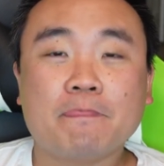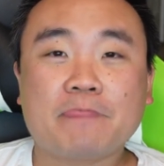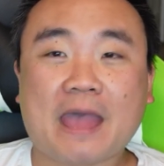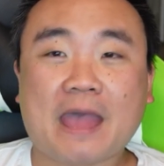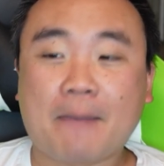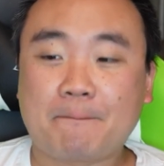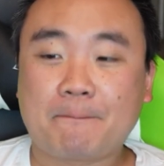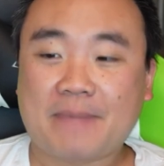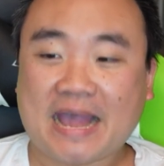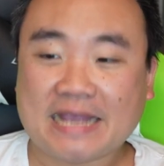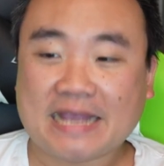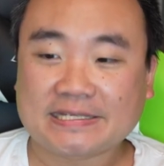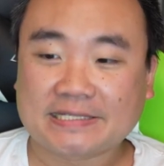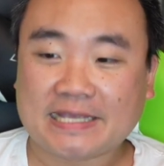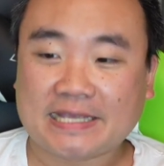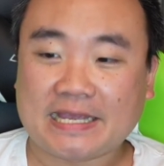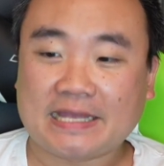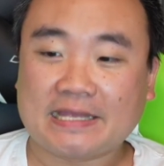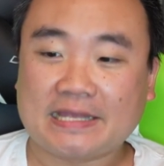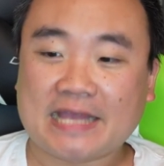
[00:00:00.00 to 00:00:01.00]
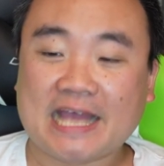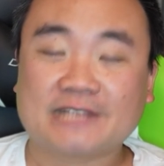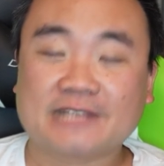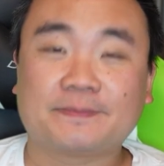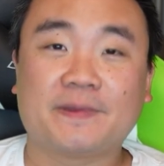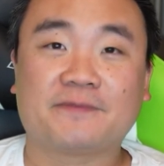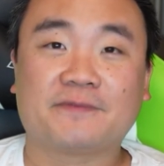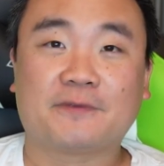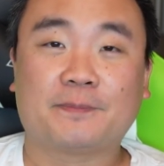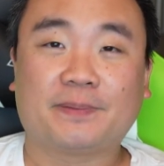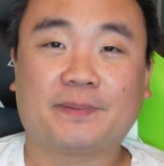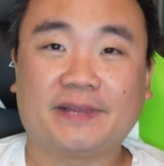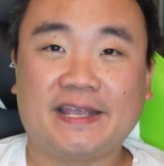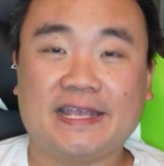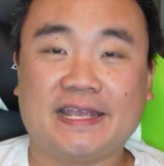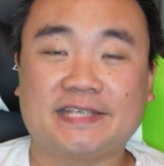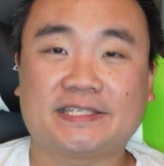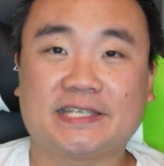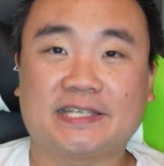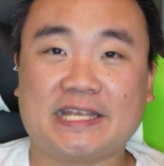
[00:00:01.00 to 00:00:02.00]
That basket has been
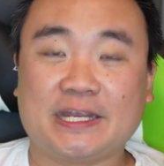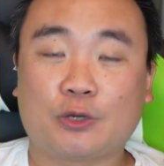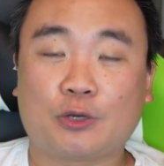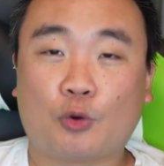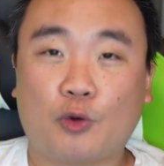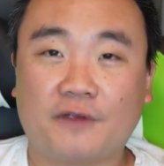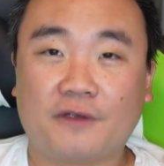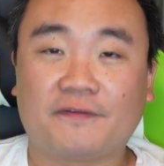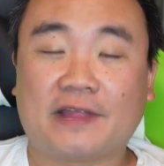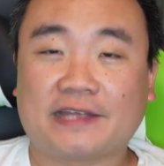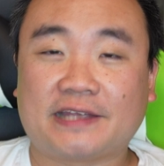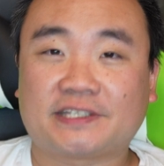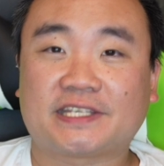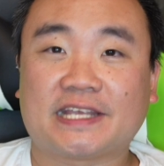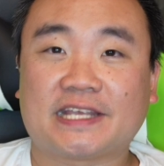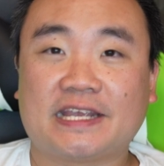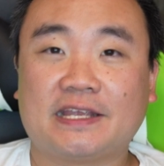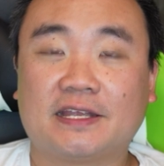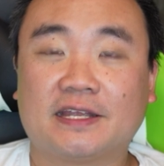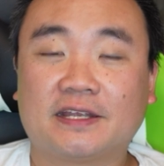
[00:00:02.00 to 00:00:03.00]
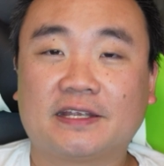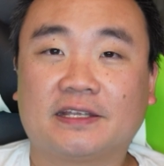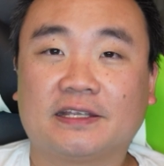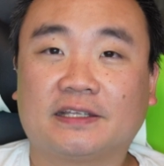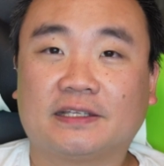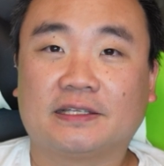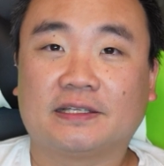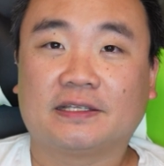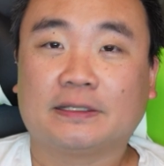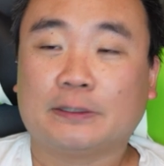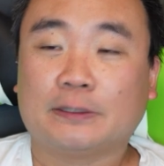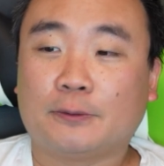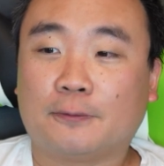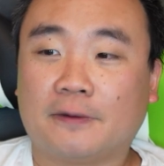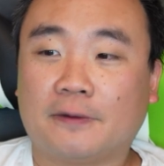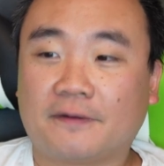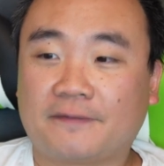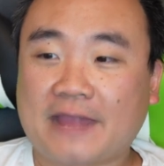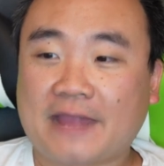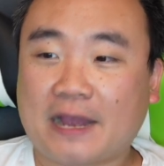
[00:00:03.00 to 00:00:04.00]
replaced equivalency
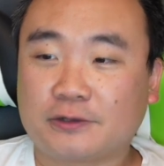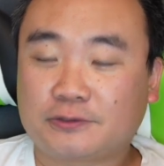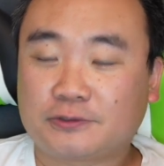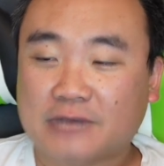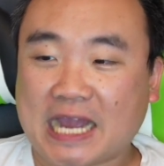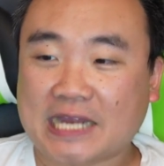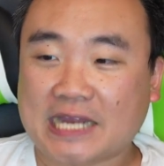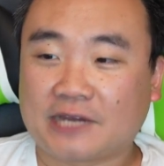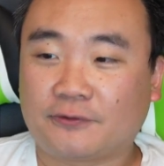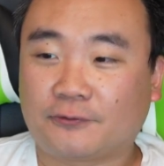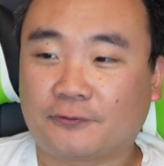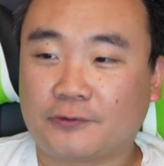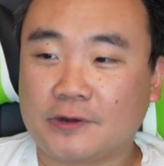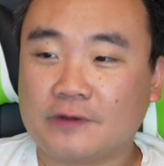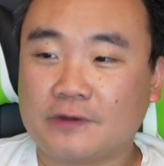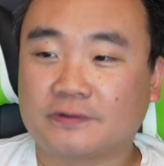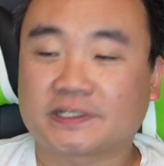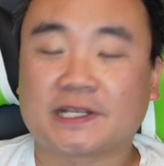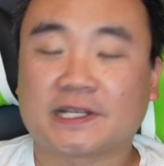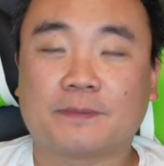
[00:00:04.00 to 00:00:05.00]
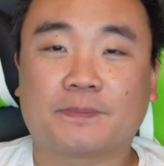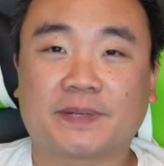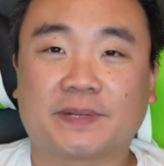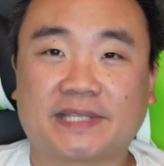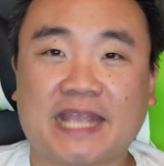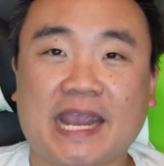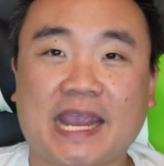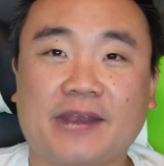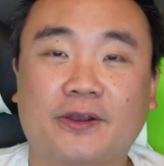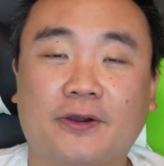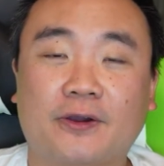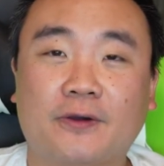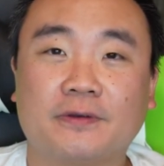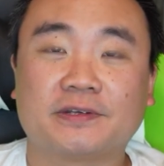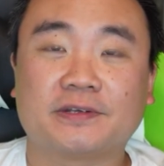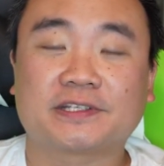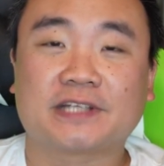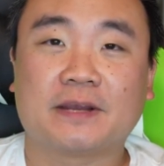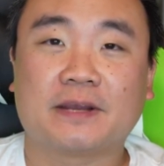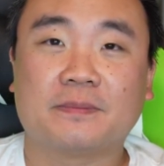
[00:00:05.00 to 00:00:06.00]
with now dragon fruit, some potato,
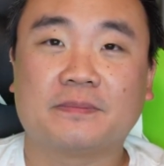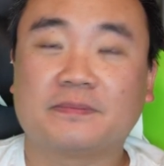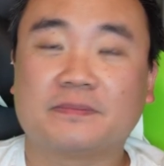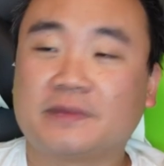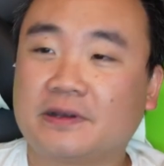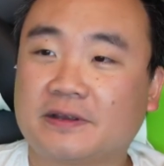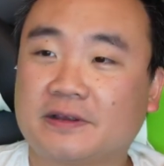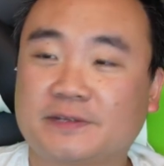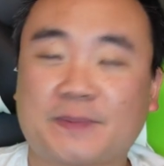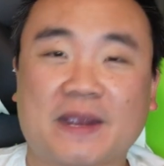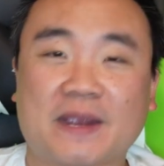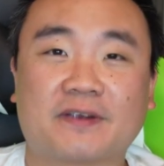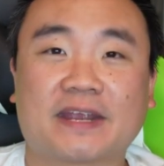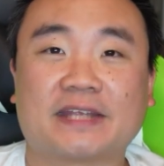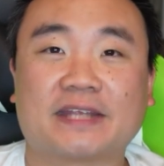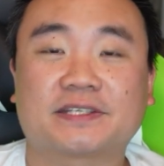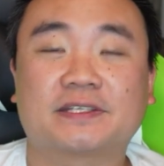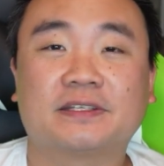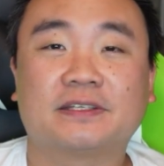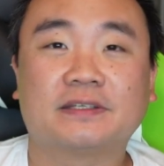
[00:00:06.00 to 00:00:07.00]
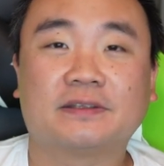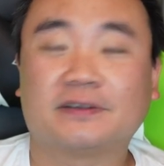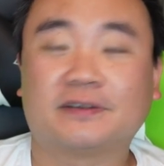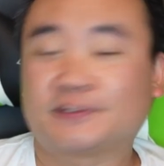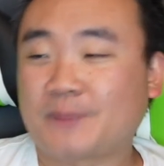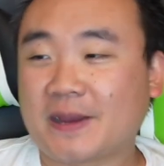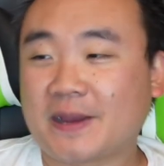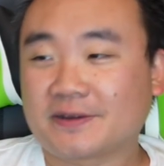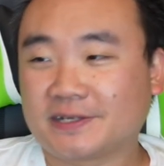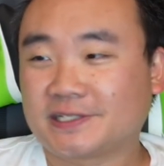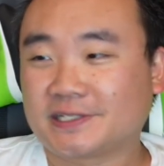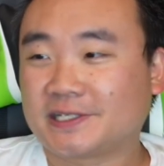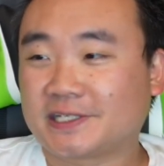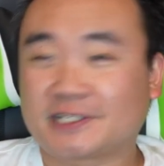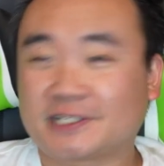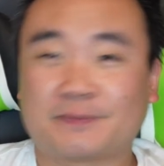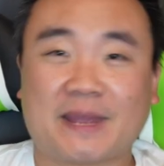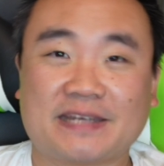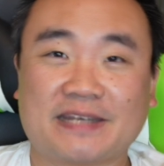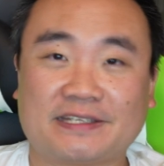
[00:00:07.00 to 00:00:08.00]
and some, you know, asparagus. Asparagus is
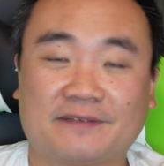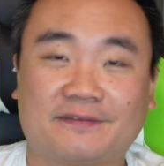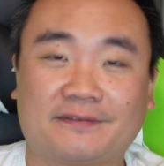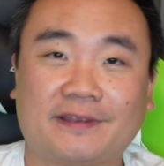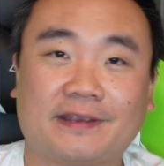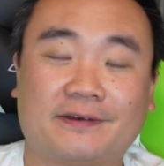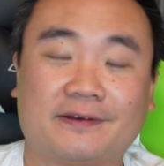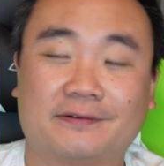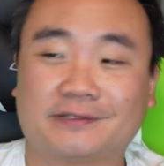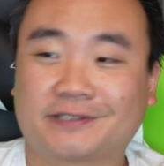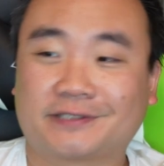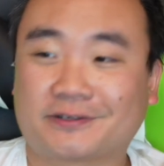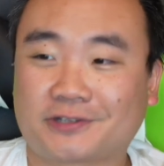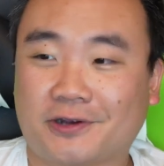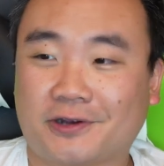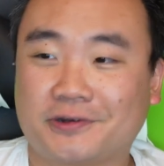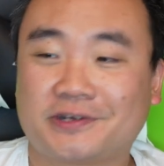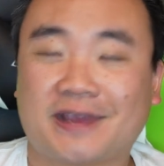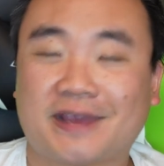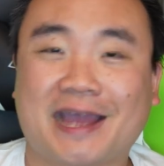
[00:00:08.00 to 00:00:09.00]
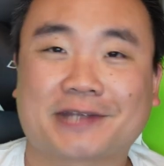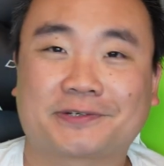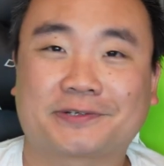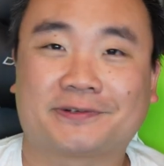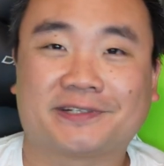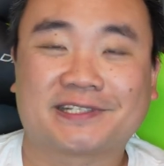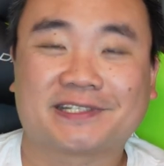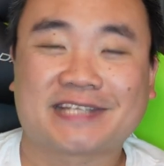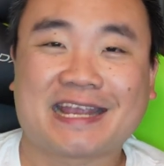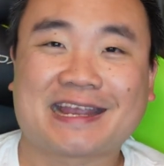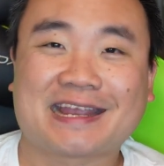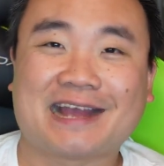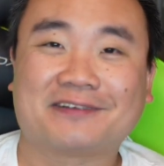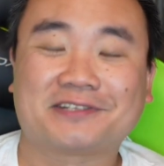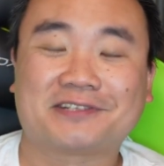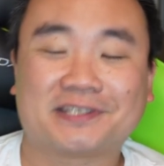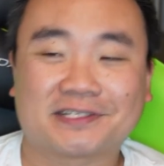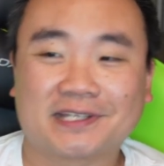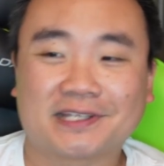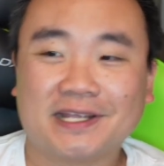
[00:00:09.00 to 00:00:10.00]
expensive. They always charge you extra in
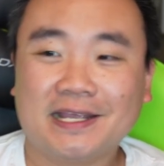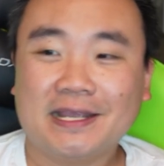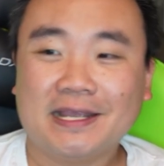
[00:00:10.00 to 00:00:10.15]
steakhouses.